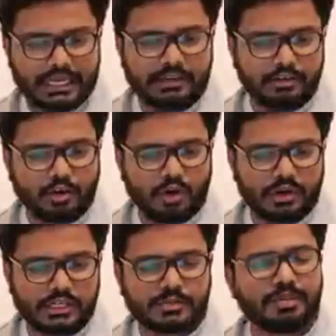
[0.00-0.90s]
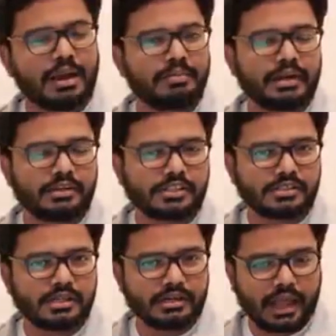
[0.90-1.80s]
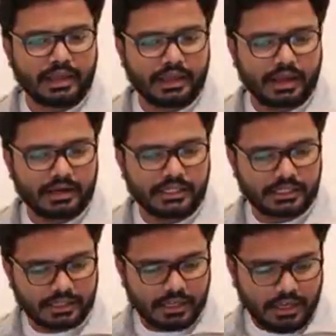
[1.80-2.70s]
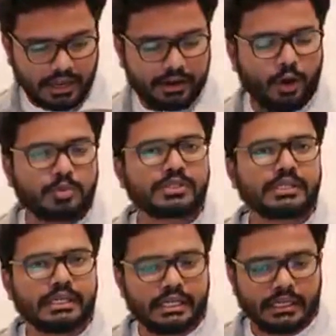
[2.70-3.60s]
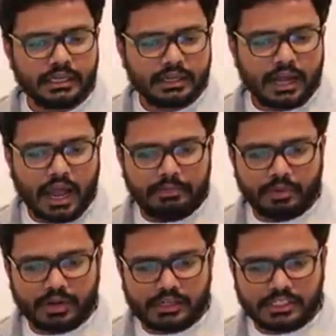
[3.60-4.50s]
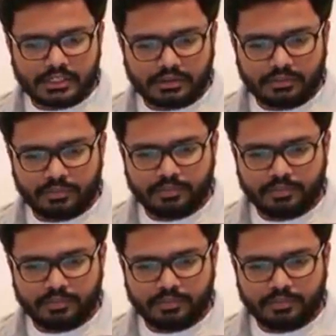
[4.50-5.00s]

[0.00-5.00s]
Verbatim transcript: heat intolerance, palpitations and tachycardia and option D, hypotension.